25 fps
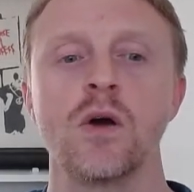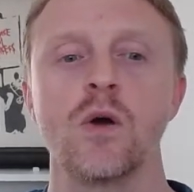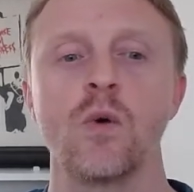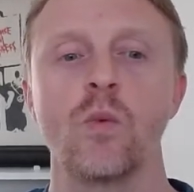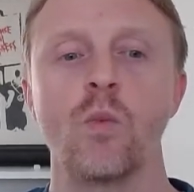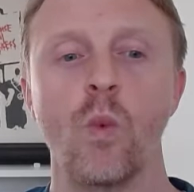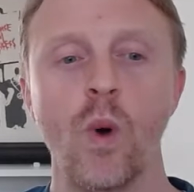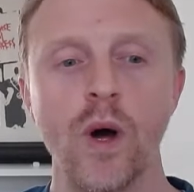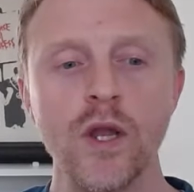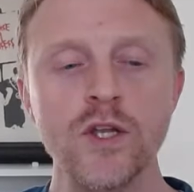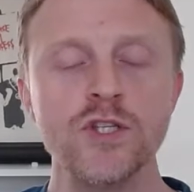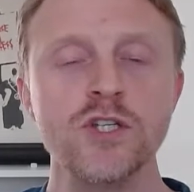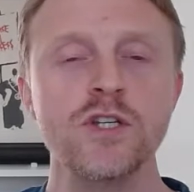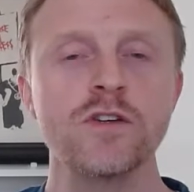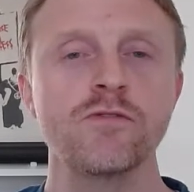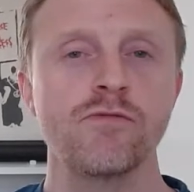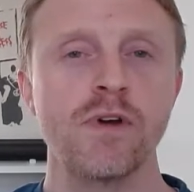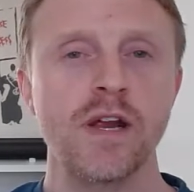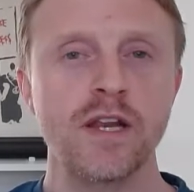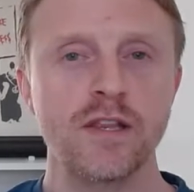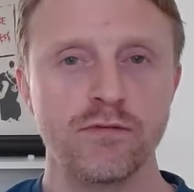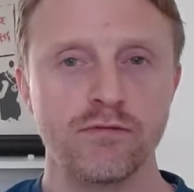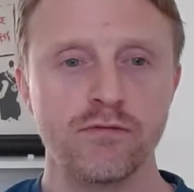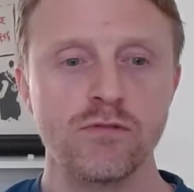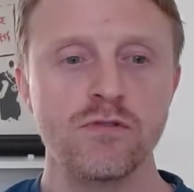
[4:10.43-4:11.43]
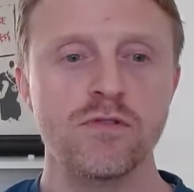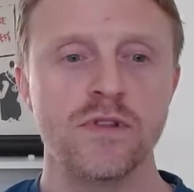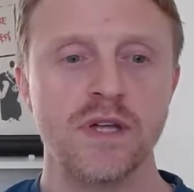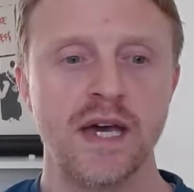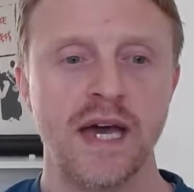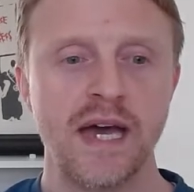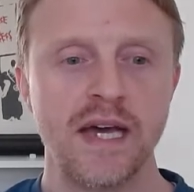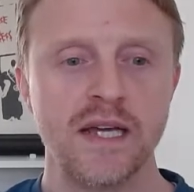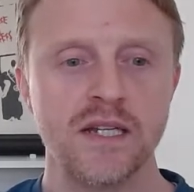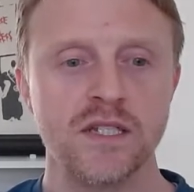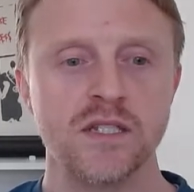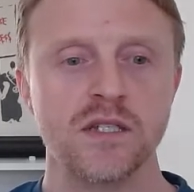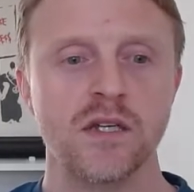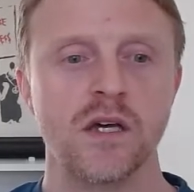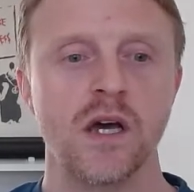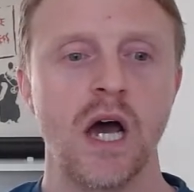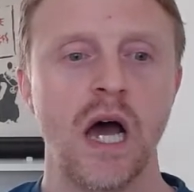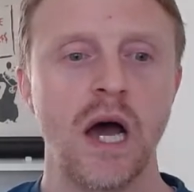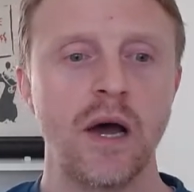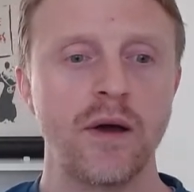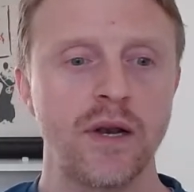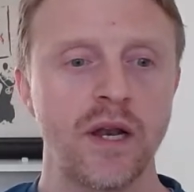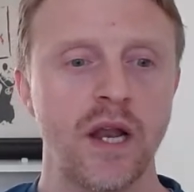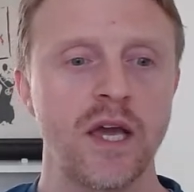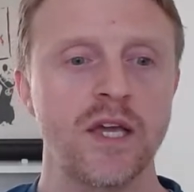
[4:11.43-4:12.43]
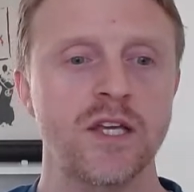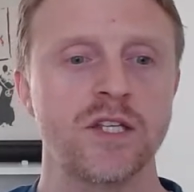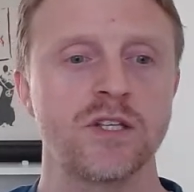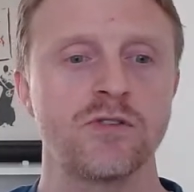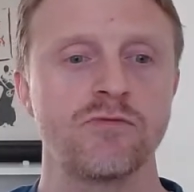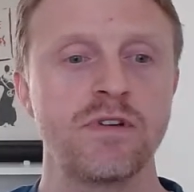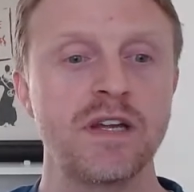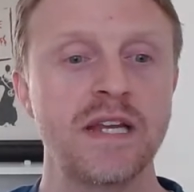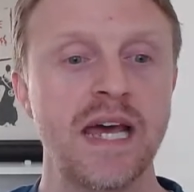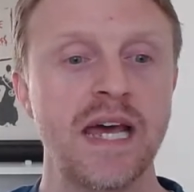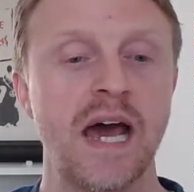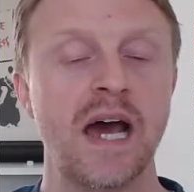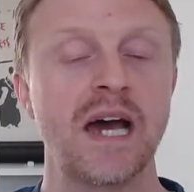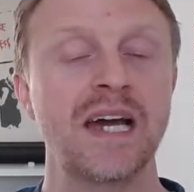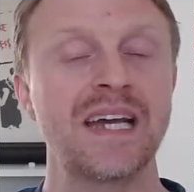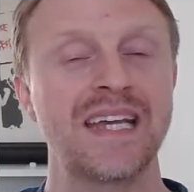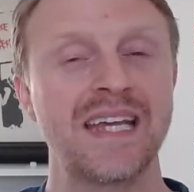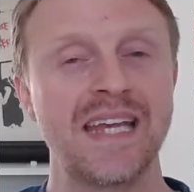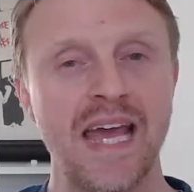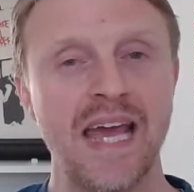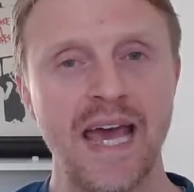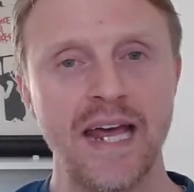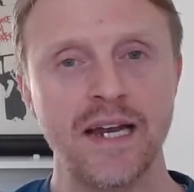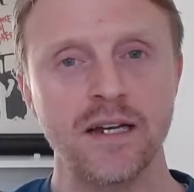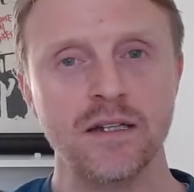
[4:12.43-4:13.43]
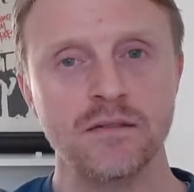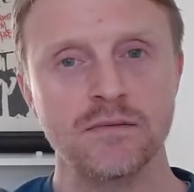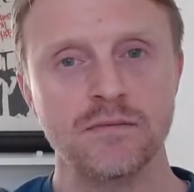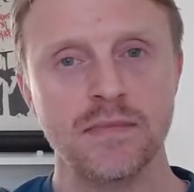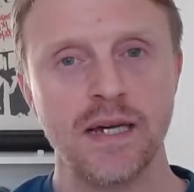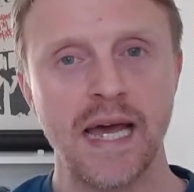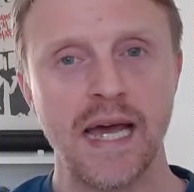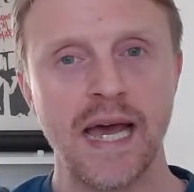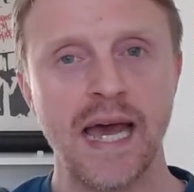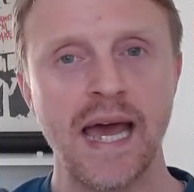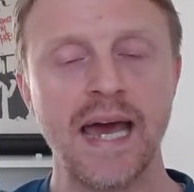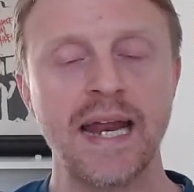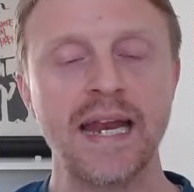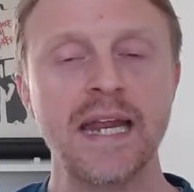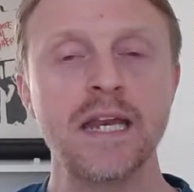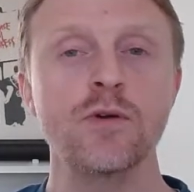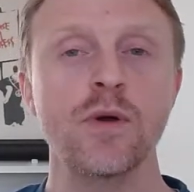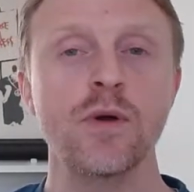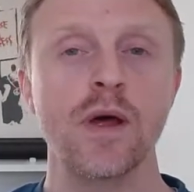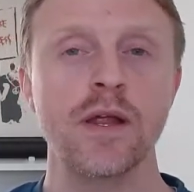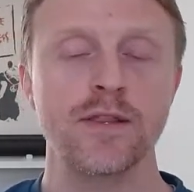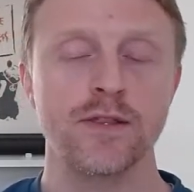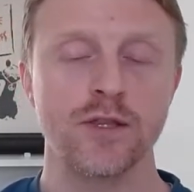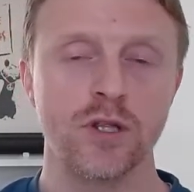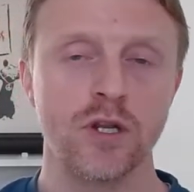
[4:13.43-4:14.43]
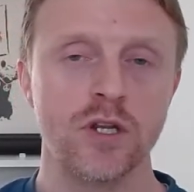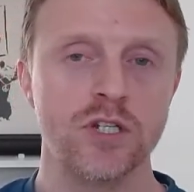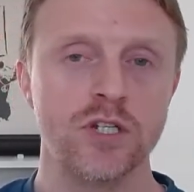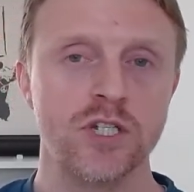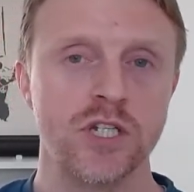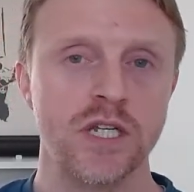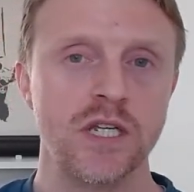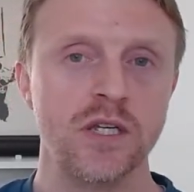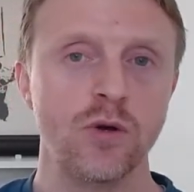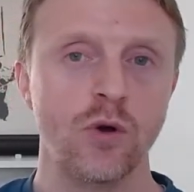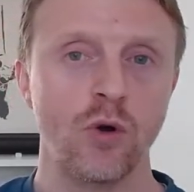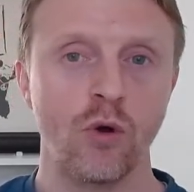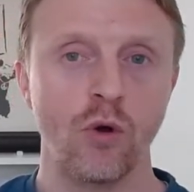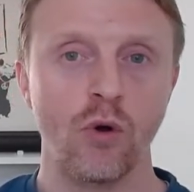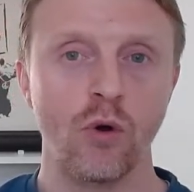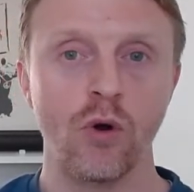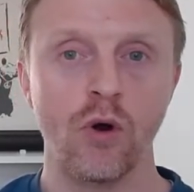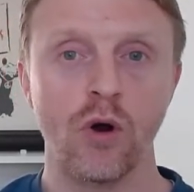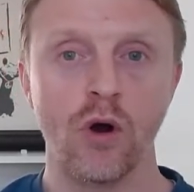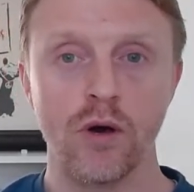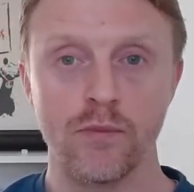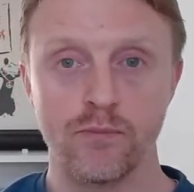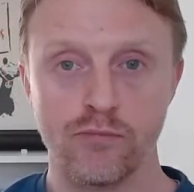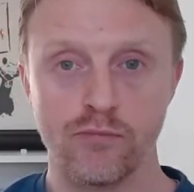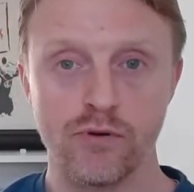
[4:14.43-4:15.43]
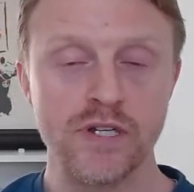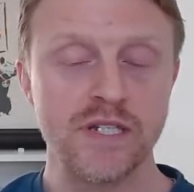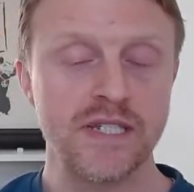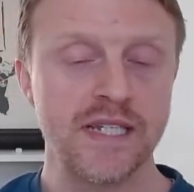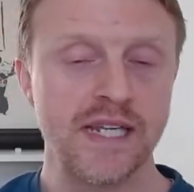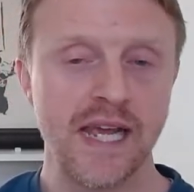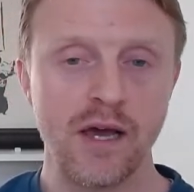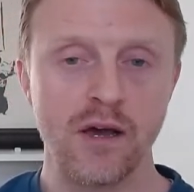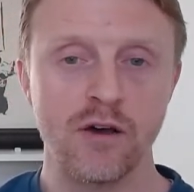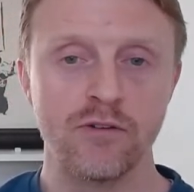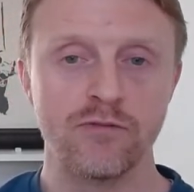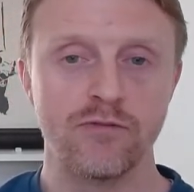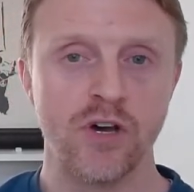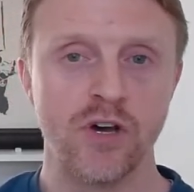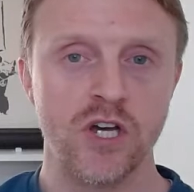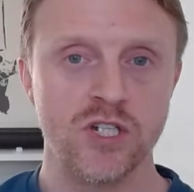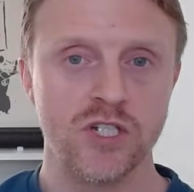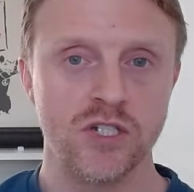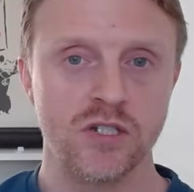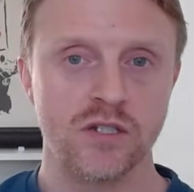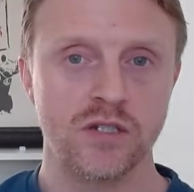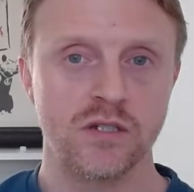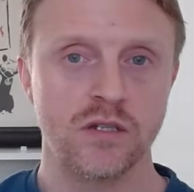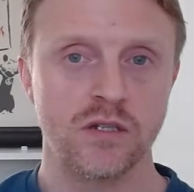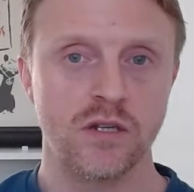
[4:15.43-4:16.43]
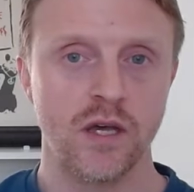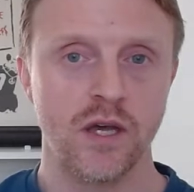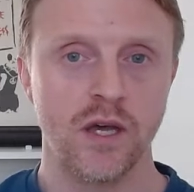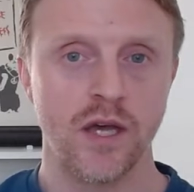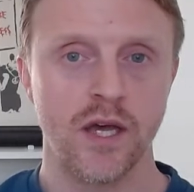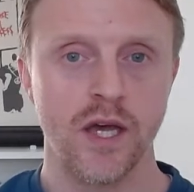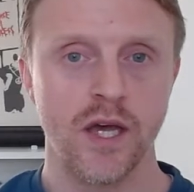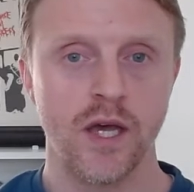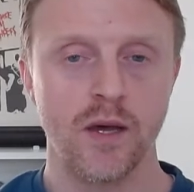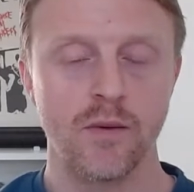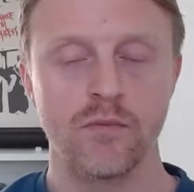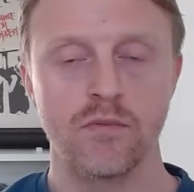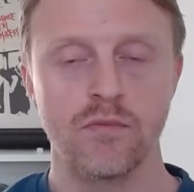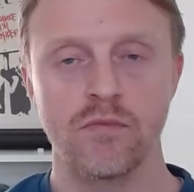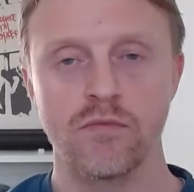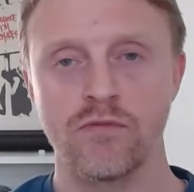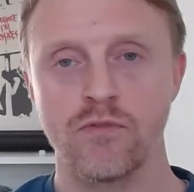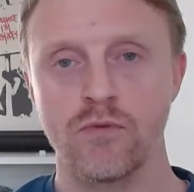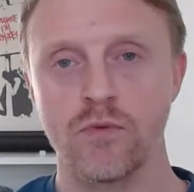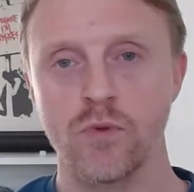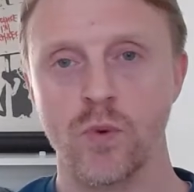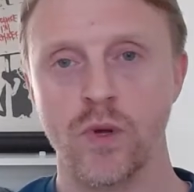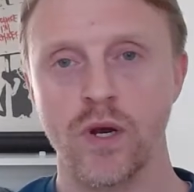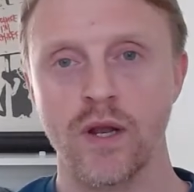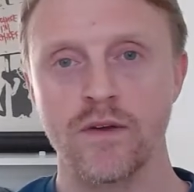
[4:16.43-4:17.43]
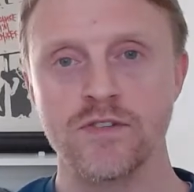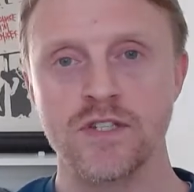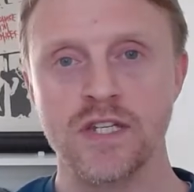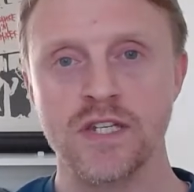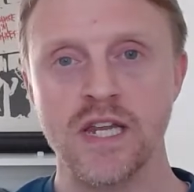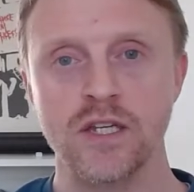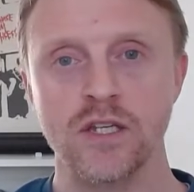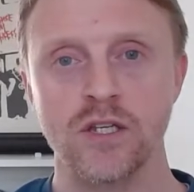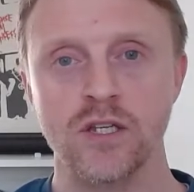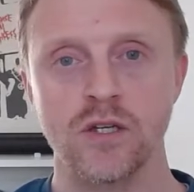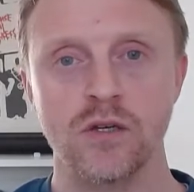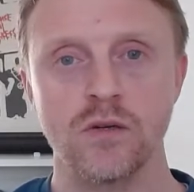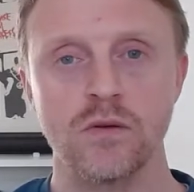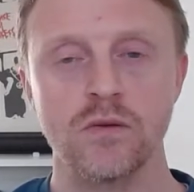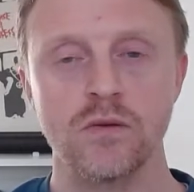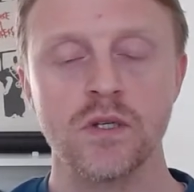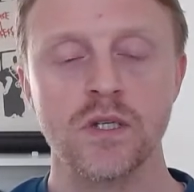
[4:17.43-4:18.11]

Once you've read through that, I would like you to read it out again, and in your anthology, or printing out a version from the one I've sent you,